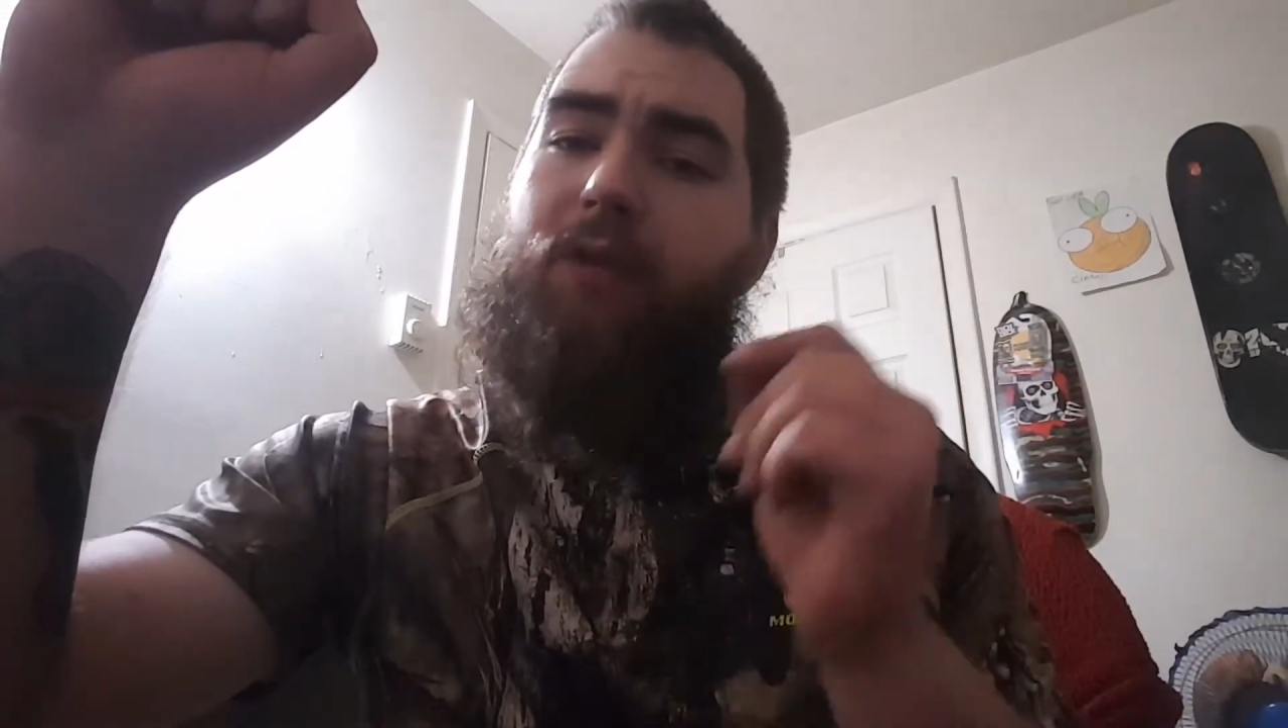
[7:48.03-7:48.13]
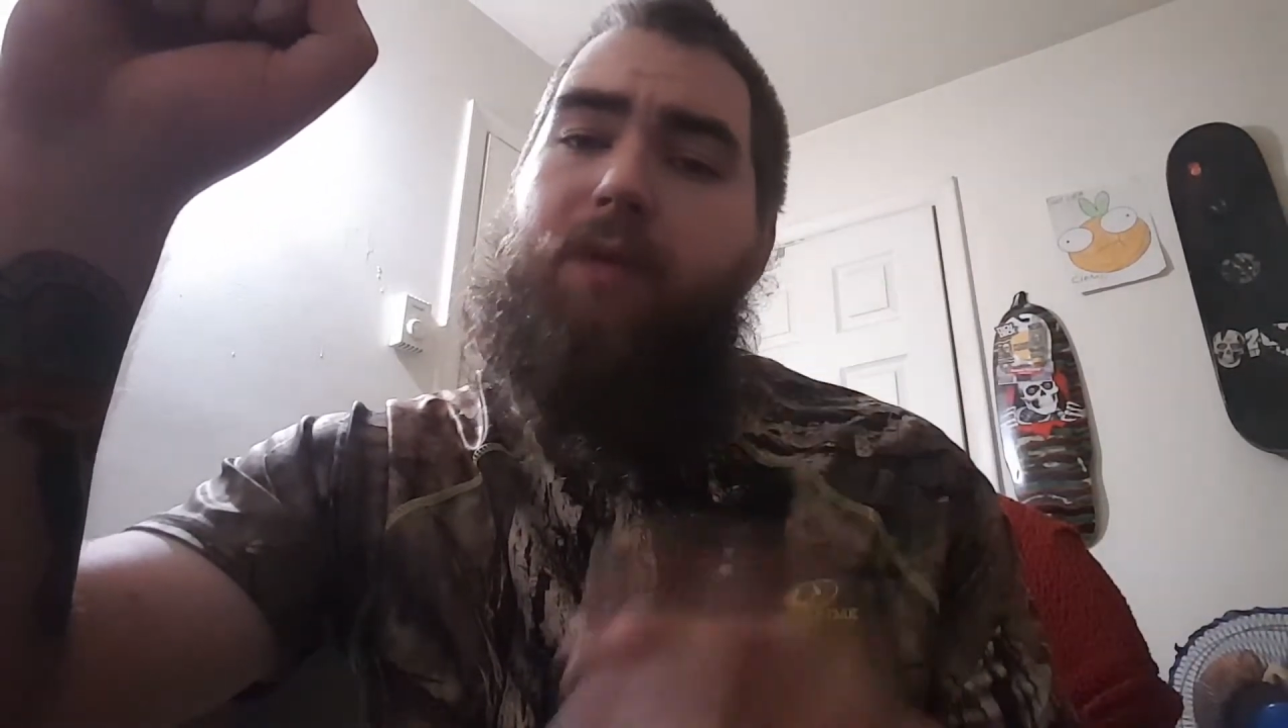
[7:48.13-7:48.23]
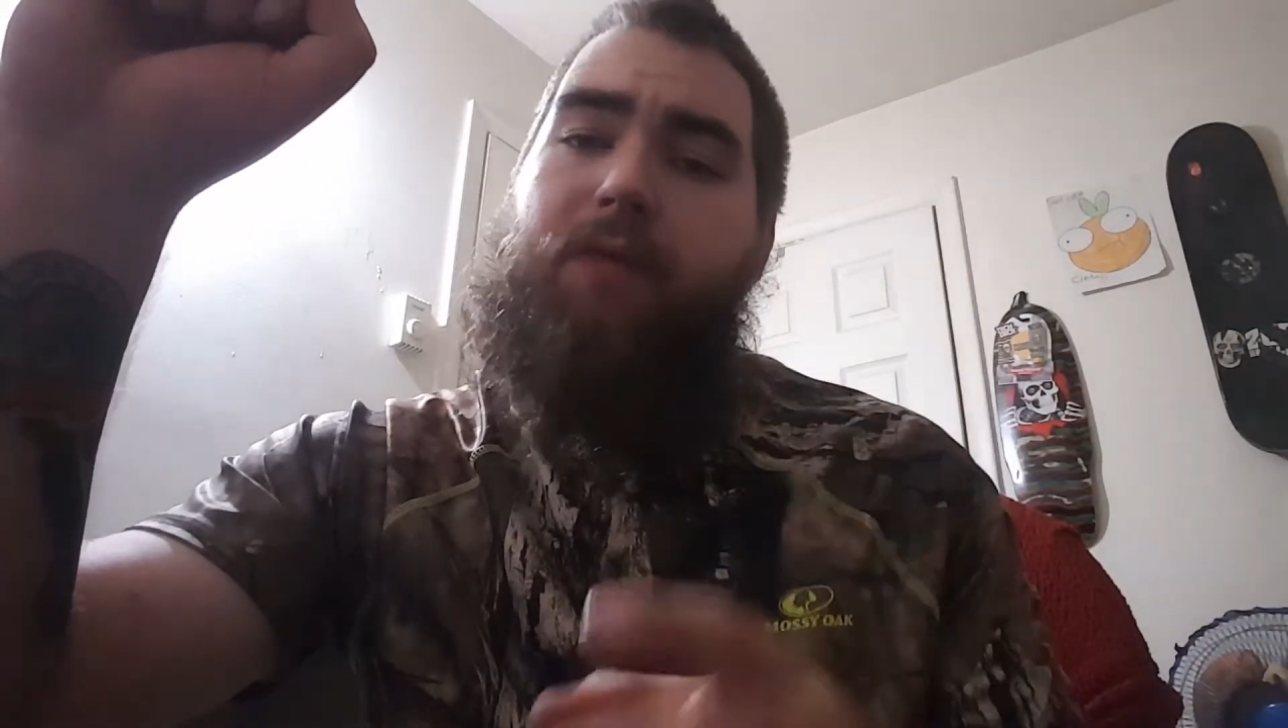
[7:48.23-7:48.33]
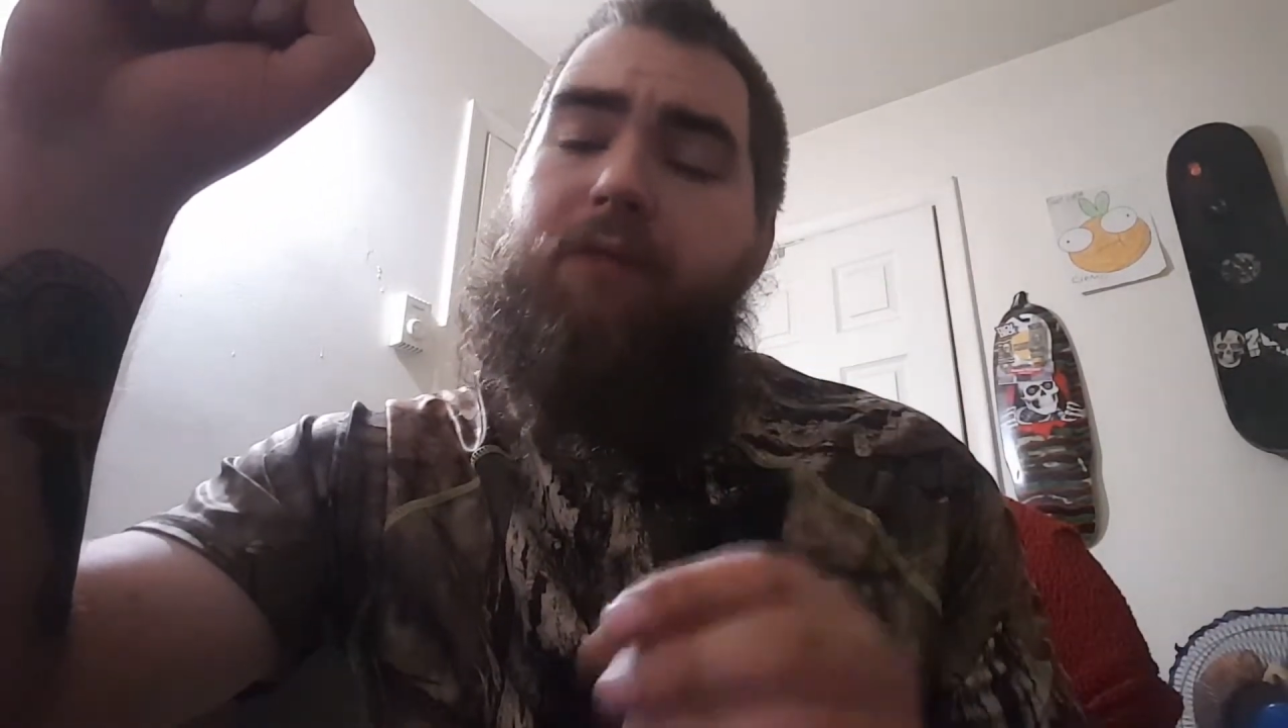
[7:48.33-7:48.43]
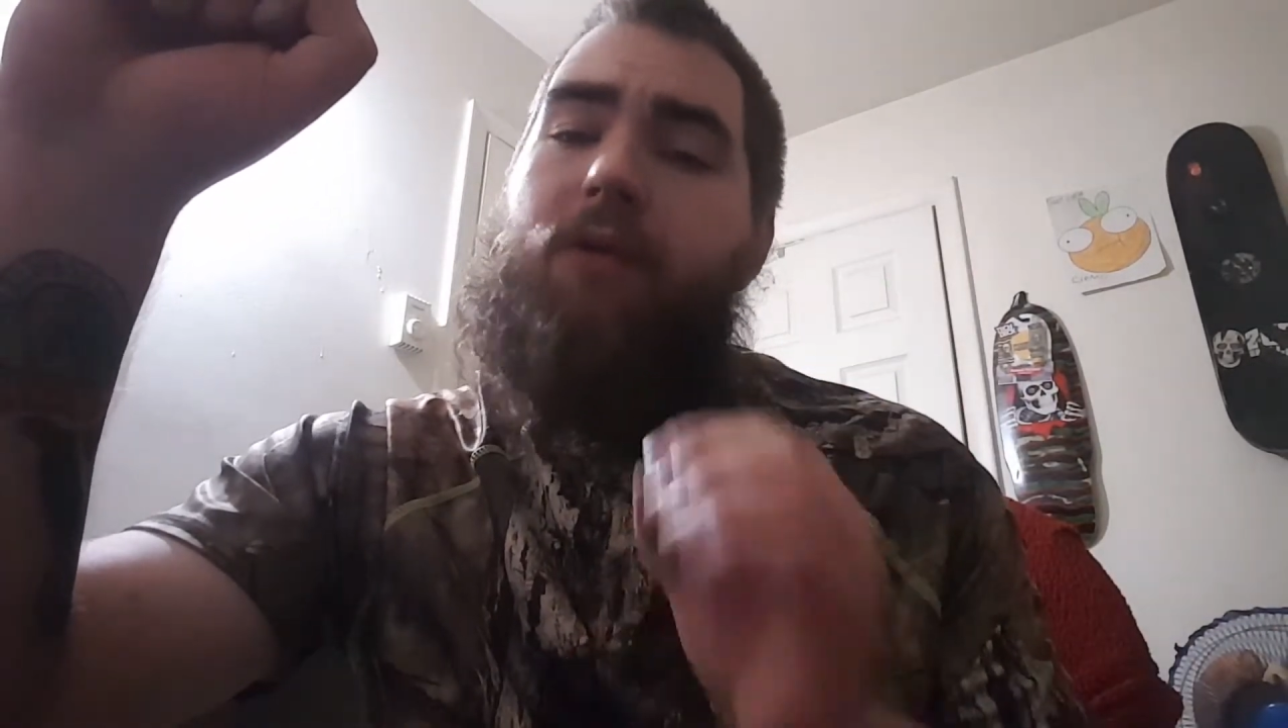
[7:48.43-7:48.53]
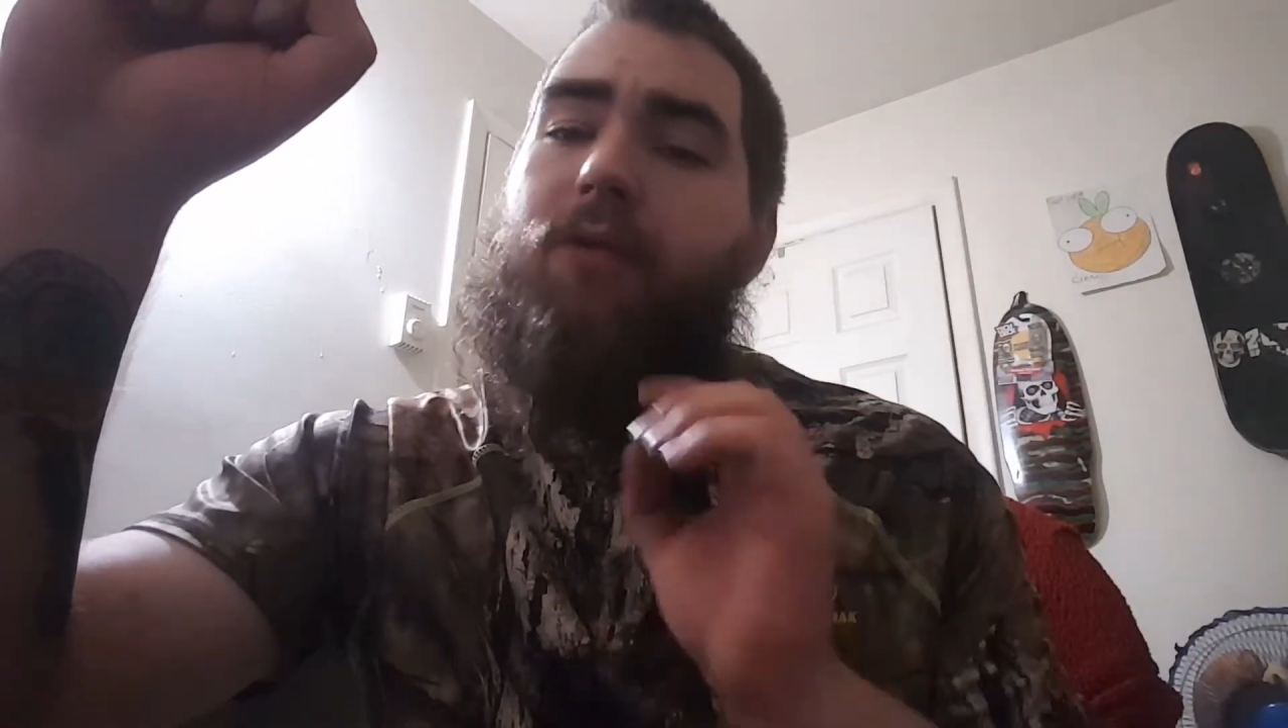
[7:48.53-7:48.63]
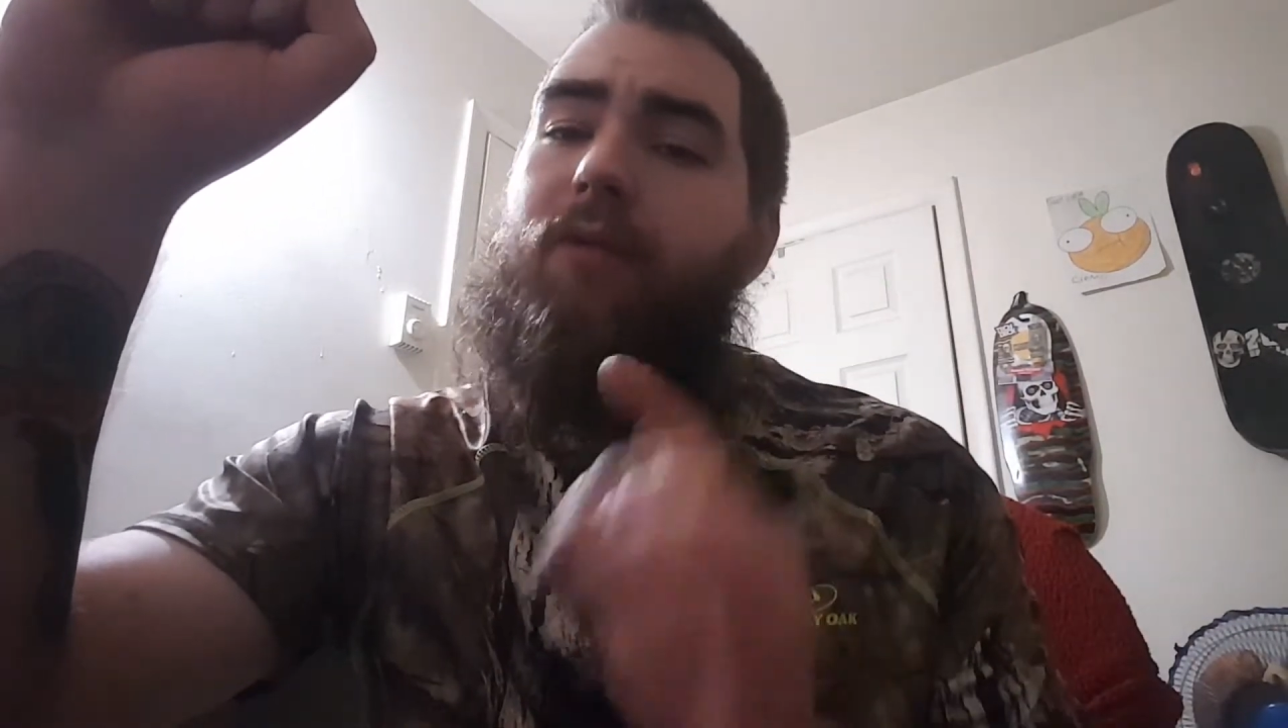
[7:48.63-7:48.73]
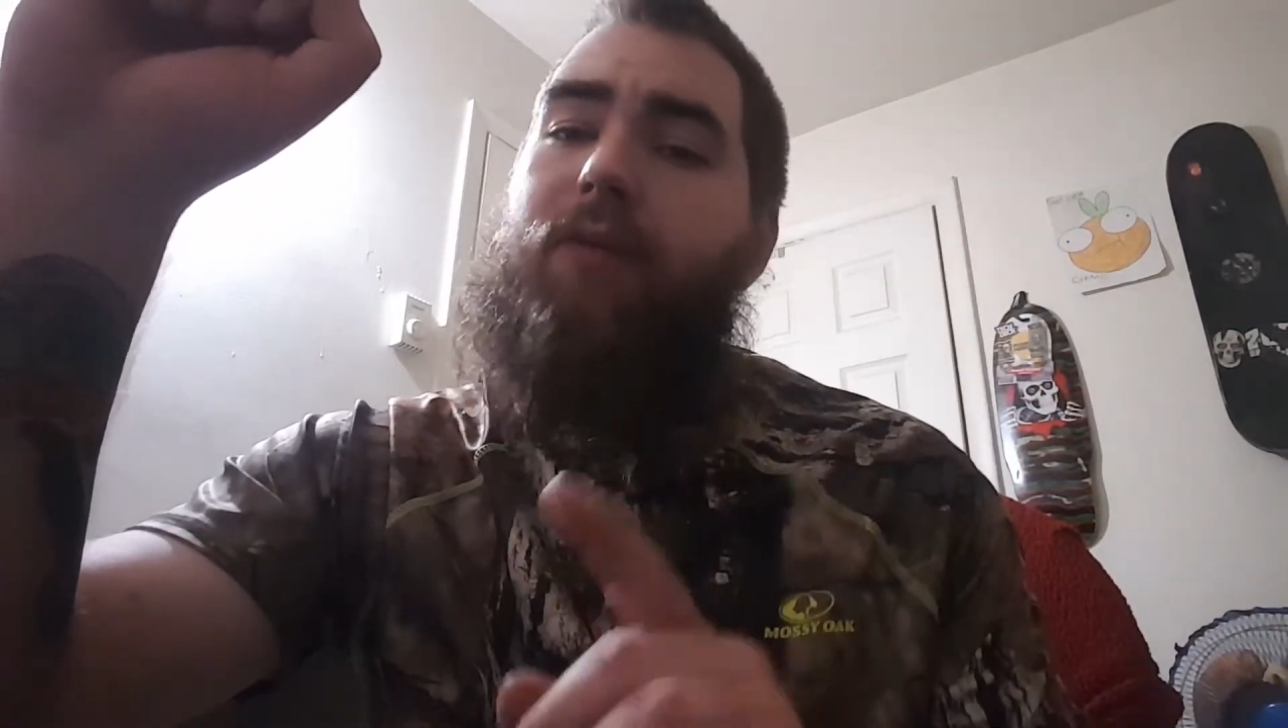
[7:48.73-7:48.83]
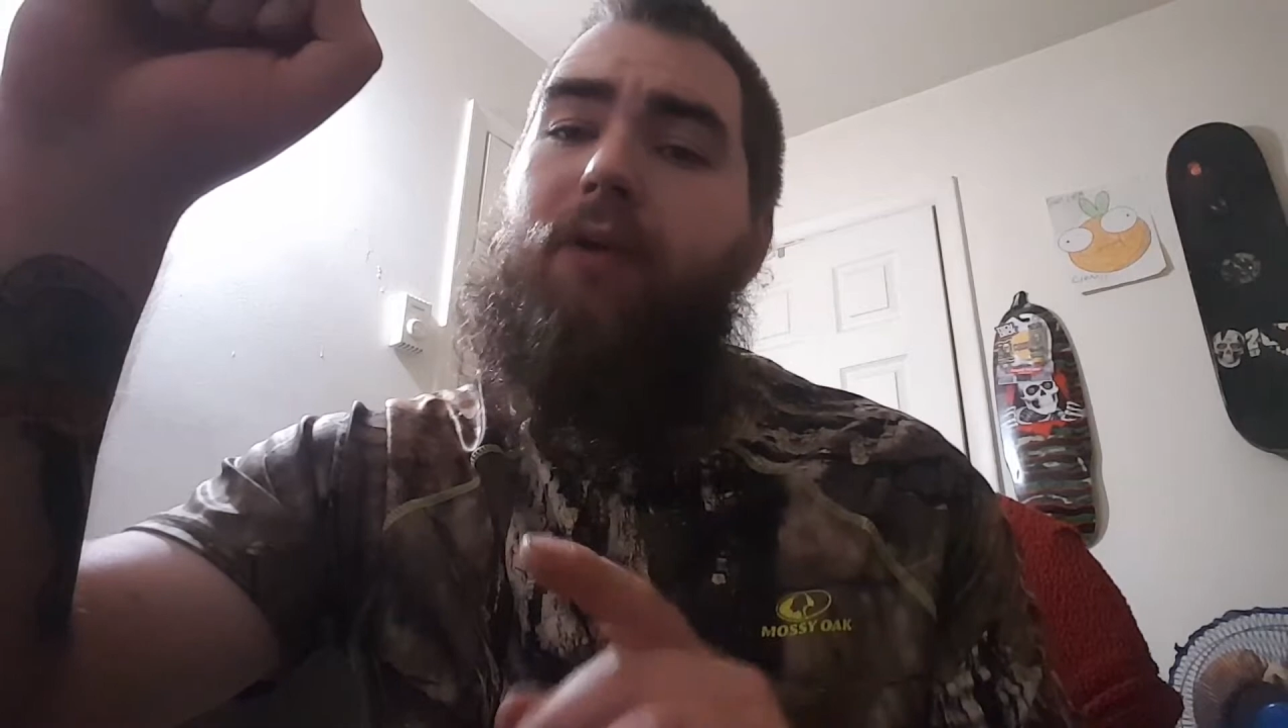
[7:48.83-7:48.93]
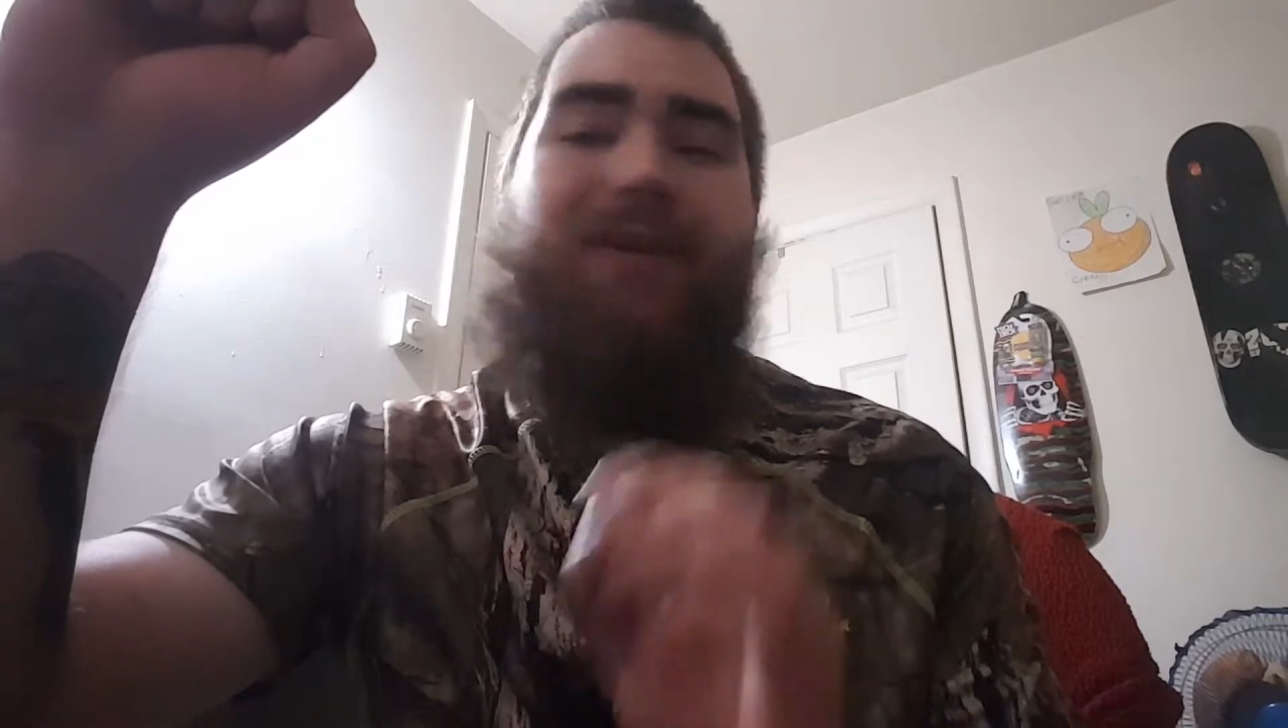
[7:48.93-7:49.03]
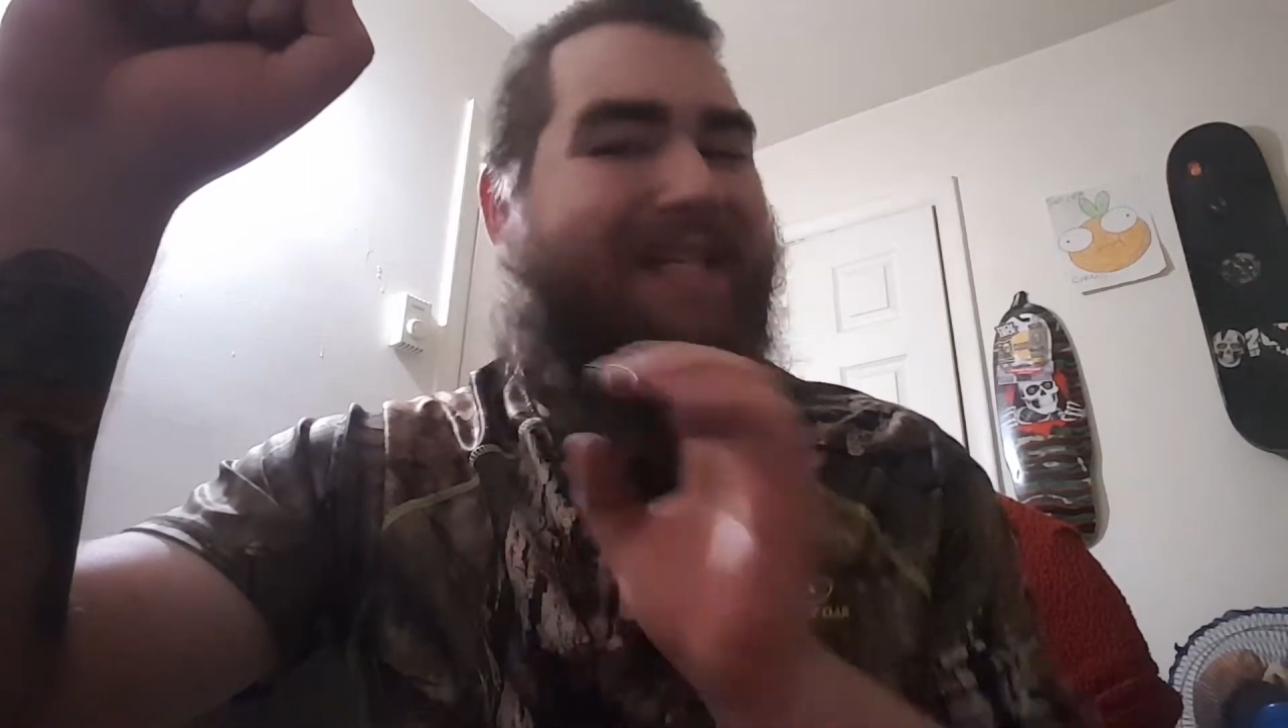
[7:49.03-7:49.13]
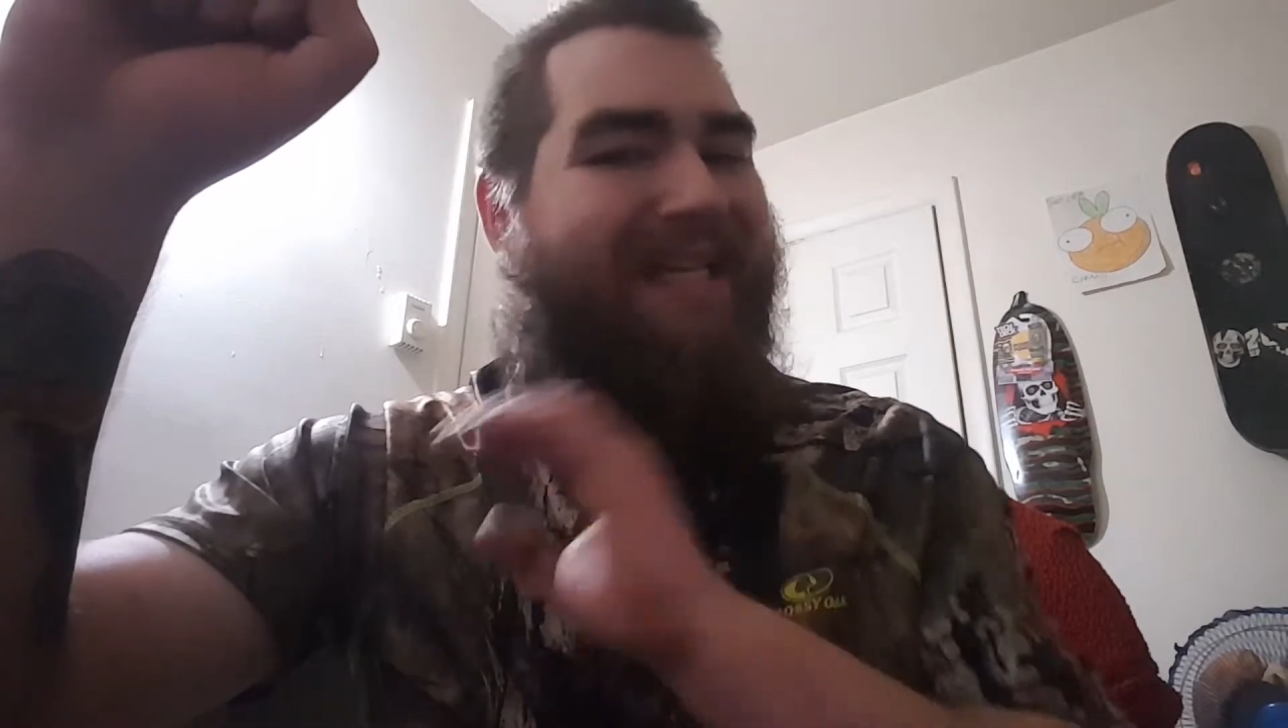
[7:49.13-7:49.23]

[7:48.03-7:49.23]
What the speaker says: There'll be a photo of hers.